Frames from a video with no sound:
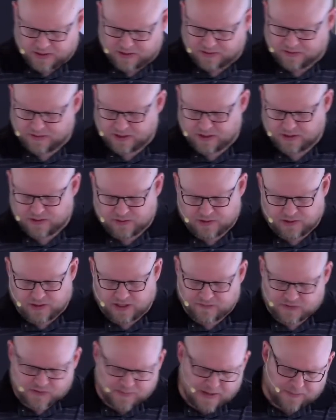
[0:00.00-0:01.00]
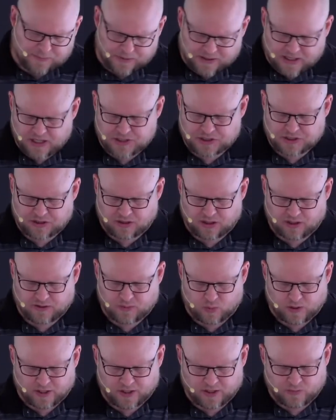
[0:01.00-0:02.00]
and, and give some application along the
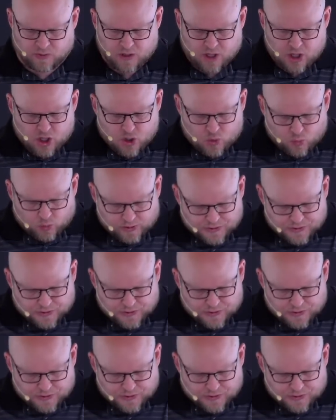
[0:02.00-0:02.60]
way, and we'll